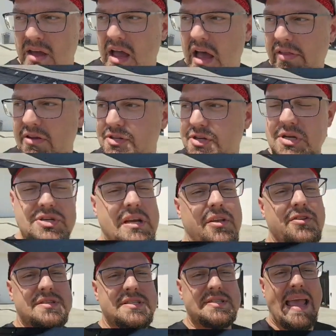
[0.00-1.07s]
And there's usually a
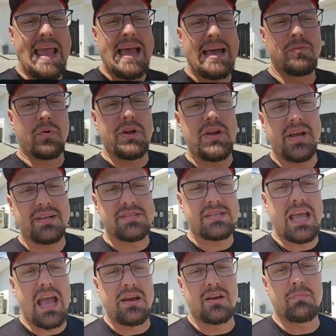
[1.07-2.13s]
little stand where you can
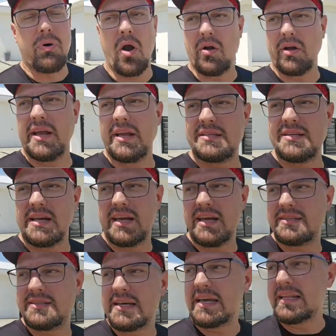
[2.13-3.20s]
scan your parking ticket
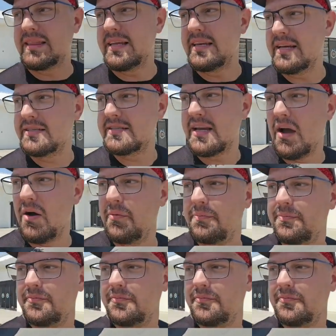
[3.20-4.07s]
to get the discount.